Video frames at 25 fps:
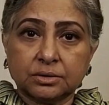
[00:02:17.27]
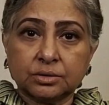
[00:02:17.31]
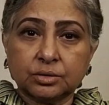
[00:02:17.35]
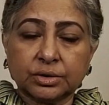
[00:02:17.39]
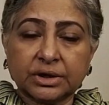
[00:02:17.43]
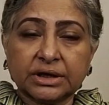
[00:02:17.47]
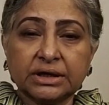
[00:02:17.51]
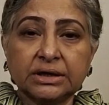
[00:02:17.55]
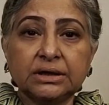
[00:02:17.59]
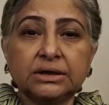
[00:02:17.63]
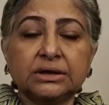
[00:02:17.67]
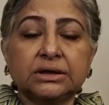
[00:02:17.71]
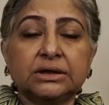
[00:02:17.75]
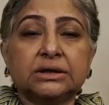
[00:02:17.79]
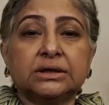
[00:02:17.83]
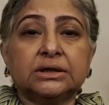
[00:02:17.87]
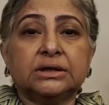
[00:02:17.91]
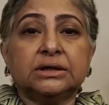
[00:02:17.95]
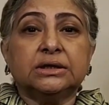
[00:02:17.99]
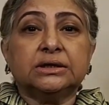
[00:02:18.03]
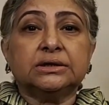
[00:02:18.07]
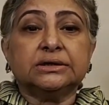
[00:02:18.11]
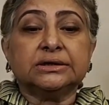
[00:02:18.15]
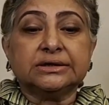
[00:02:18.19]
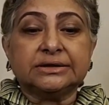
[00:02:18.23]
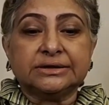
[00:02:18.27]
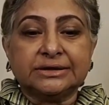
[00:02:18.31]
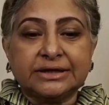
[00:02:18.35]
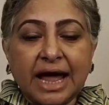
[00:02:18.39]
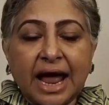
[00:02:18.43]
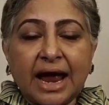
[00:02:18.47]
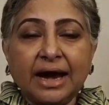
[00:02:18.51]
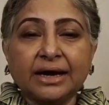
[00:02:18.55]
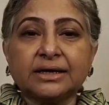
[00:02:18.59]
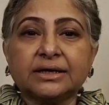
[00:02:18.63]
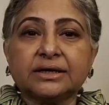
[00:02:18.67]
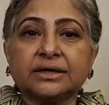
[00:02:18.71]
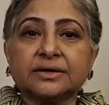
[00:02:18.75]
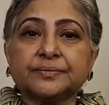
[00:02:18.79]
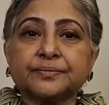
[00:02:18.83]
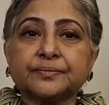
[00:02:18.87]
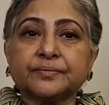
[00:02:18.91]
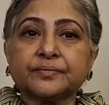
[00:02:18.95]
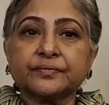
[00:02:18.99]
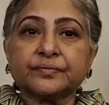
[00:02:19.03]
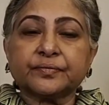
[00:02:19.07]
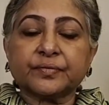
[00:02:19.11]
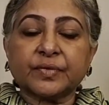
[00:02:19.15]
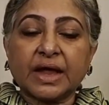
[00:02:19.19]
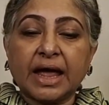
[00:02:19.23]
okay, that
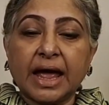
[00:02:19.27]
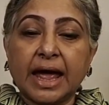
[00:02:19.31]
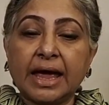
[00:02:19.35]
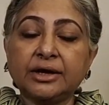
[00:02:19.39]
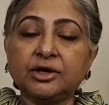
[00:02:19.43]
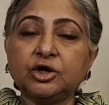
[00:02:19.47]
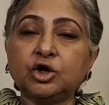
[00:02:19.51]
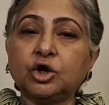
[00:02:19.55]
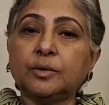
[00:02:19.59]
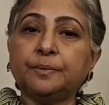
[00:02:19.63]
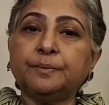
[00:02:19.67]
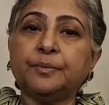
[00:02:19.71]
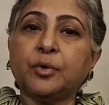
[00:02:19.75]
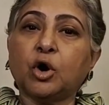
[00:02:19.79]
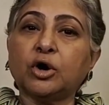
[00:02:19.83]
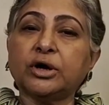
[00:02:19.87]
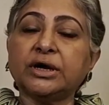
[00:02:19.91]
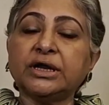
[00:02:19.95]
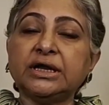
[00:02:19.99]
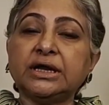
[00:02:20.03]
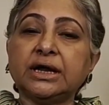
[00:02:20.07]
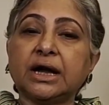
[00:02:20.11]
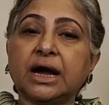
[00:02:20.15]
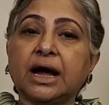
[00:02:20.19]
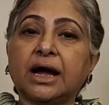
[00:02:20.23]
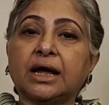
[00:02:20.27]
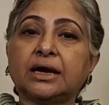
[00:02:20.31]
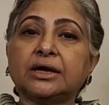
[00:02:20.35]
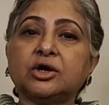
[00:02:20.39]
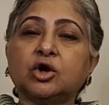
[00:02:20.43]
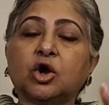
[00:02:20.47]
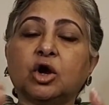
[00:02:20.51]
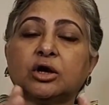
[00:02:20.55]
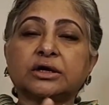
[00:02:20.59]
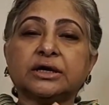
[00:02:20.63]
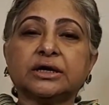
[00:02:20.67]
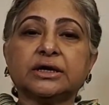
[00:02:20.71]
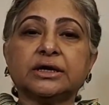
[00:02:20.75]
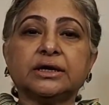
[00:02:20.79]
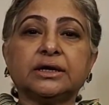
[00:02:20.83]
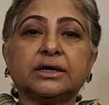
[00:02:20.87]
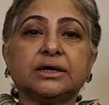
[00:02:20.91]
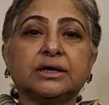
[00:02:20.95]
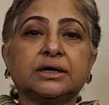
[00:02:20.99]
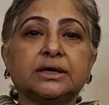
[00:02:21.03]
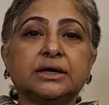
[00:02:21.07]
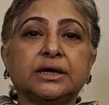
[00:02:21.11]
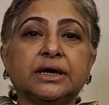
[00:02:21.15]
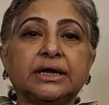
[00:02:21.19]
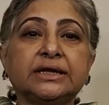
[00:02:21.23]
and your body are not
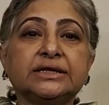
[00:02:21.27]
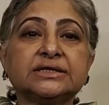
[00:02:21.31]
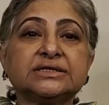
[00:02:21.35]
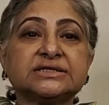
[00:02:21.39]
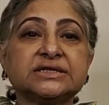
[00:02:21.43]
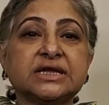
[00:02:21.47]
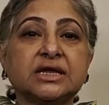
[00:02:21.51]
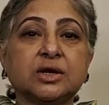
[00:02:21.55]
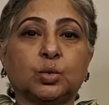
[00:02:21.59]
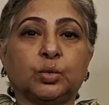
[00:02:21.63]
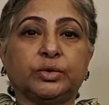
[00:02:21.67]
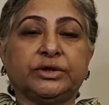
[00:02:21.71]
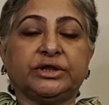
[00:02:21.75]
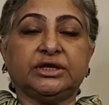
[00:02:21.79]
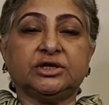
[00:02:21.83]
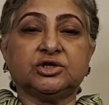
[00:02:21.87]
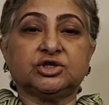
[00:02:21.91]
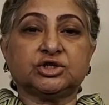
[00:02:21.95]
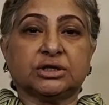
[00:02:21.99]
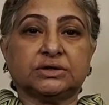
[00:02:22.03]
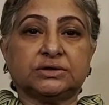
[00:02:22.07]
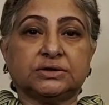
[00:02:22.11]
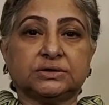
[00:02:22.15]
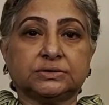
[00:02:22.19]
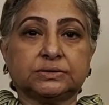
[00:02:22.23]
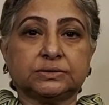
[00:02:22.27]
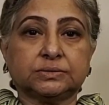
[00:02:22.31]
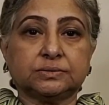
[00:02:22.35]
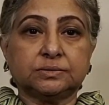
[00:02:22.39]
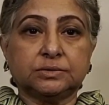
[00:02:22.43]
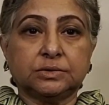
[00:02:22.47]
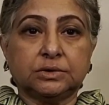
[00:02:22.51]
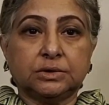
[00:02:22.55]
in sync with each other.